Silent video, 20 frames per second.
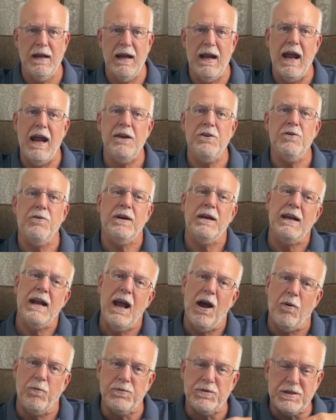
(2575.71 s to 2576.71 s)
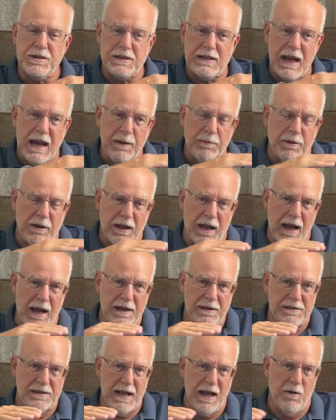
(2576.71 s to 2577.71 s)
and you can help
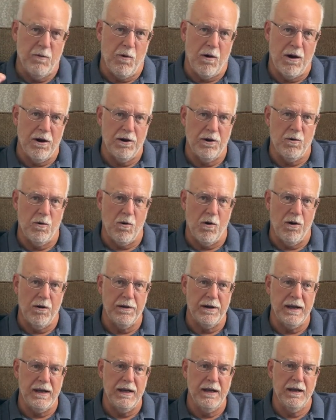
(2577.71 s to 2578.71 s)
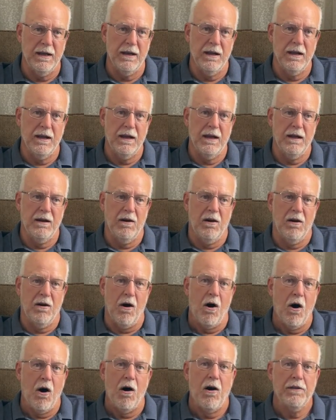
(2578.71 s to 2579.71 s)
stabilize that water quality
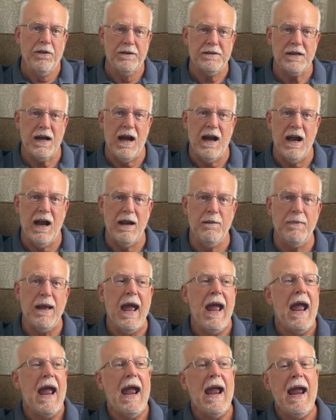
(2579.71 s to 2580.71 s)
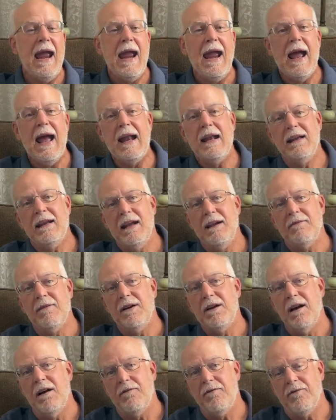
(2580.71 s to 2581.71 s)
all the time and give
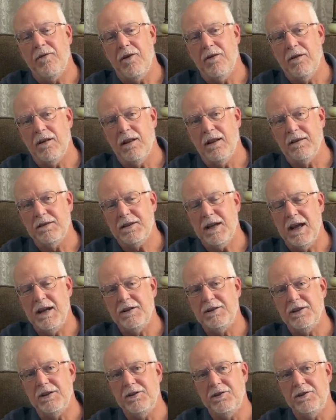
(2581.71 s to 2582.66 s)
enough fertilization